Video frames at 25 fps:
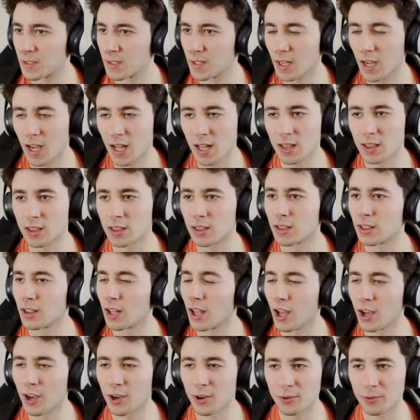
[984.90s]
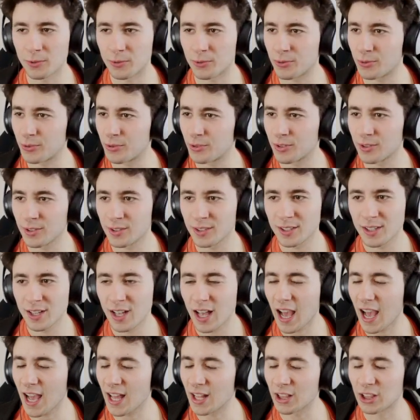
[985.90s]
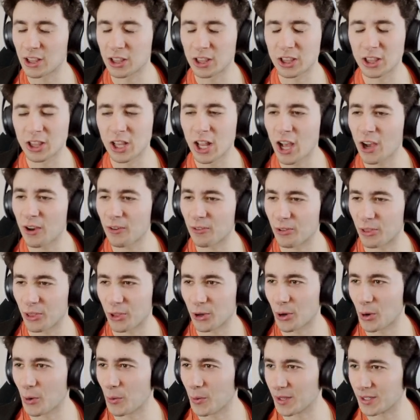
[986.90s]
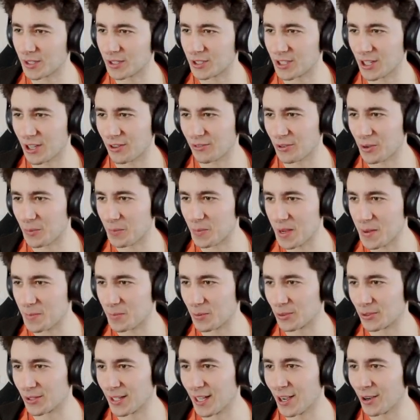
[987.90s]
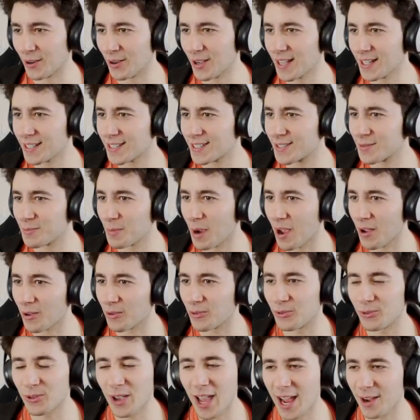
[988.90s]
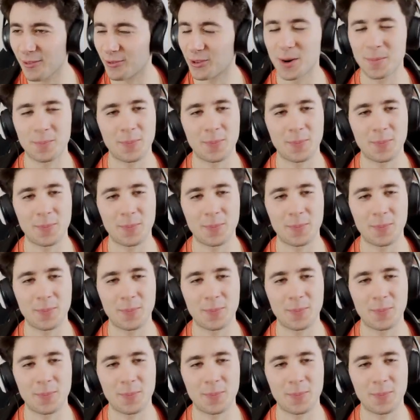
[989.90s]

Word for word: I love I love throwing stuff at people now. It's my favorite